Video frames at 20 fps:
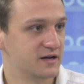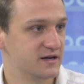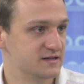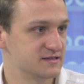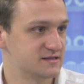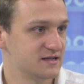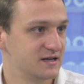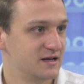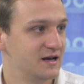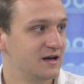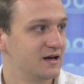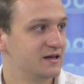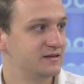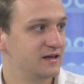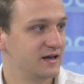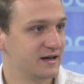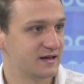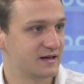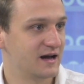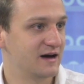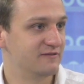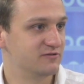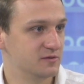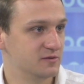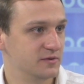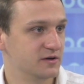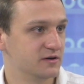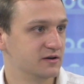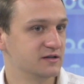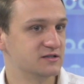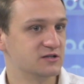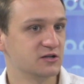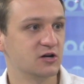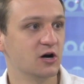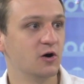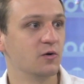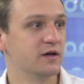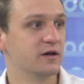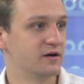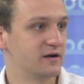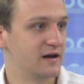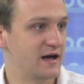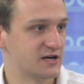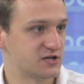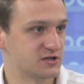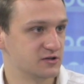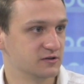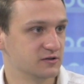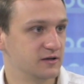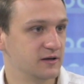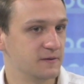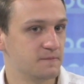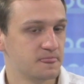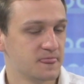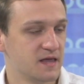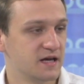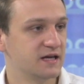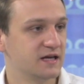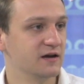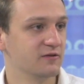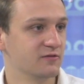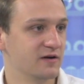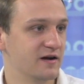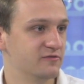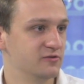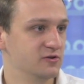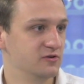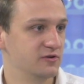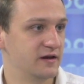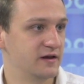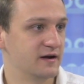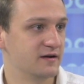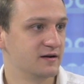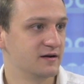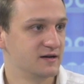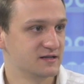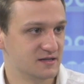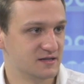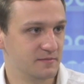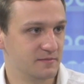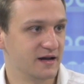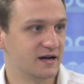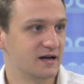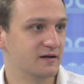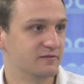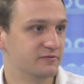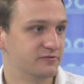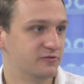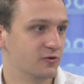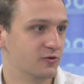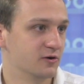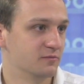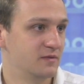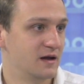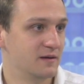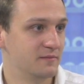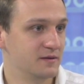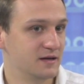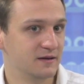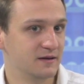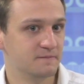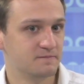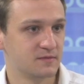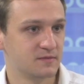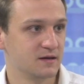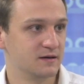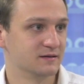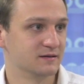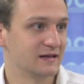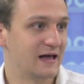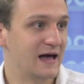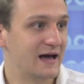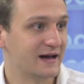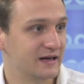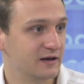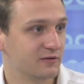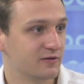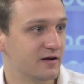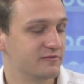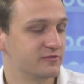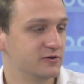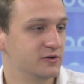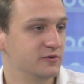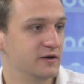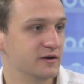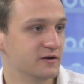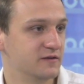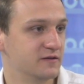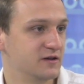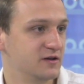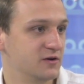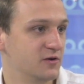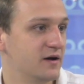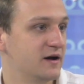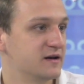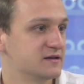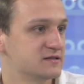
because they have the ability to go internationally, get revenue there to make up for maybe lagging revenue here in the U